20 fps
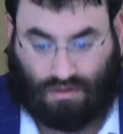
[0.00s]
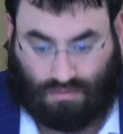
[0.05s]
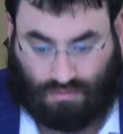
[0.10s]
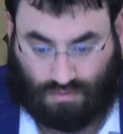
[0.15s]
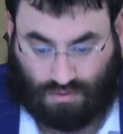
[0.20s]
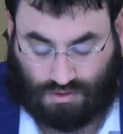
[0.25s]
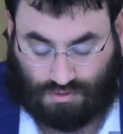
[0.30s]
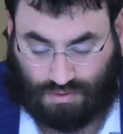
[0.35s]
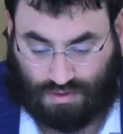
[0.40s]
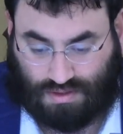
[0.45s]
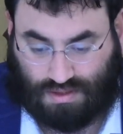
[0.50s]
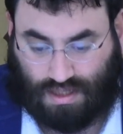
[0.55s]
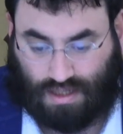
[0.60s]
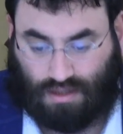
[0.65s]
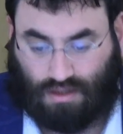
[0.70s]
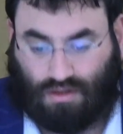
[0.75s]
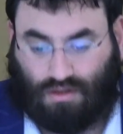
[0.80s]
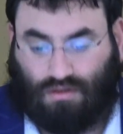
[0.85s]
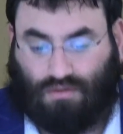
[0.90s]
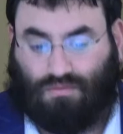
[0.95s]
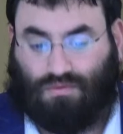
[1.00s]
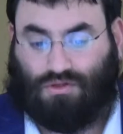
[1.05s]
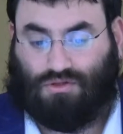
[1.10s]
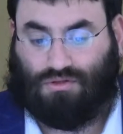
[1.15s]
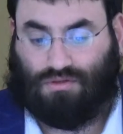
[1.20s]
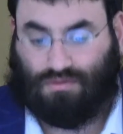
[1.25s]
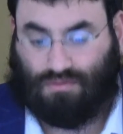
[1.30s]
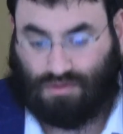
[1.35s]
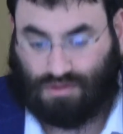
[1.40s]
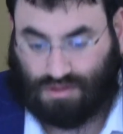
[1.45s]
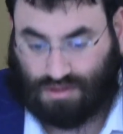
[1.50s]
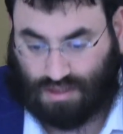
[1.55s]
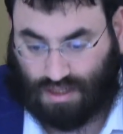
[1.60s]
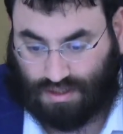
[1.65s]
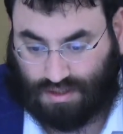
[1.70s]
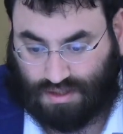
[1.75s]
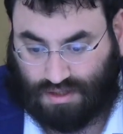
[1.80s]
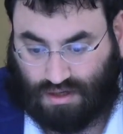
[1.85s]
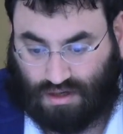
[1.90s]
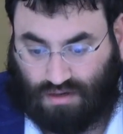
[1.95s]
which we say, which is the
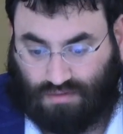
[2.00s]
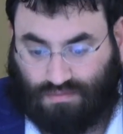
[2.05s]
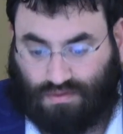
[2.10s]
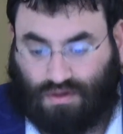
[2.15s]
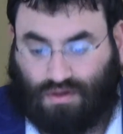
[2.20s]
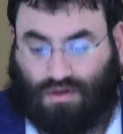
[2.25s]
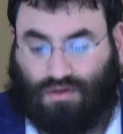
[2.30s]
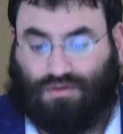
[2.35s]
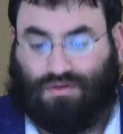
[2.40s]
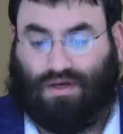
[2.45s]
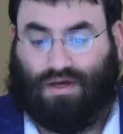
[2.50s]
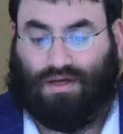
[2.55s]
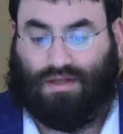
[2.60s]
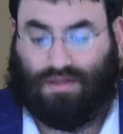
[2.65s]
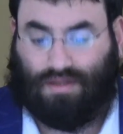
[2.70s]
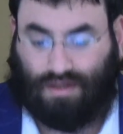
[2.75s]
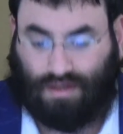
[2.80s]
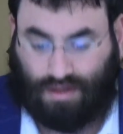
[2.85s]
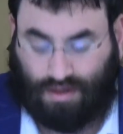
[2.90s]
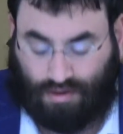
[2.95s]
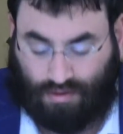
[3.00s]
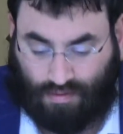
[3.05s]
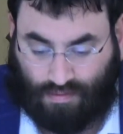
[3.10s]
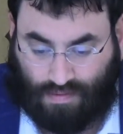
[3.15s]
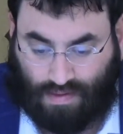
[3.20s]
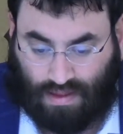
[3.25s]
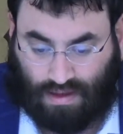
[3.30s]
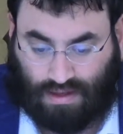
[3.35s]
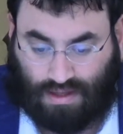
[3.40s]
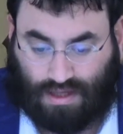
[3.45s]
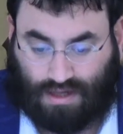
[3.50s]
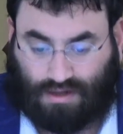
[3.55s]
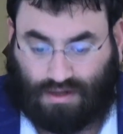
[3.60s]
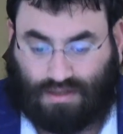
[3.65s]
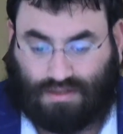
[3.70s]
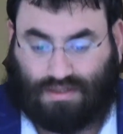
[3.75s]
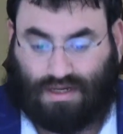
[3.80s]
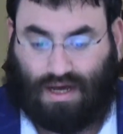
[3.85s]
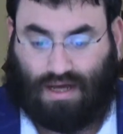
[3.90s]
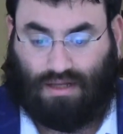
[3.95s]
idea of the chodedi
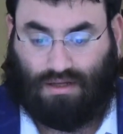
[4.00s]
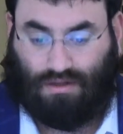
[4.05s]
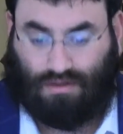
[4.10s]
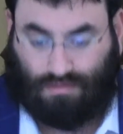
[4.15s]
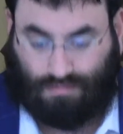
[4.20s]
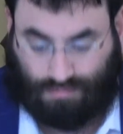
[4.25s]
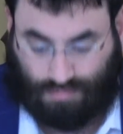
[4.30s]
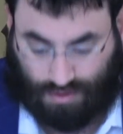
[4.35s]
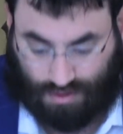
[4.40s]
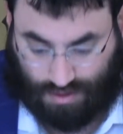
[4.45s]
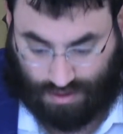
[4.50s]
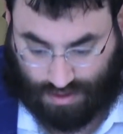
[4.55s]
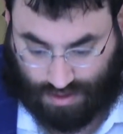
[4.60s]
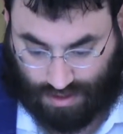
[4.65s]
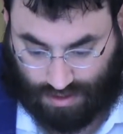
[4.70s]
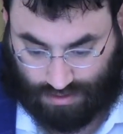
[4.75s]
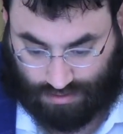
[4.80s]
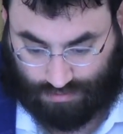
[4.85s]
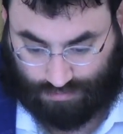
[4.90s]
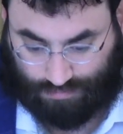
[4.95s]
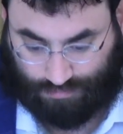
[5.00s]
mikras kala b'ikala.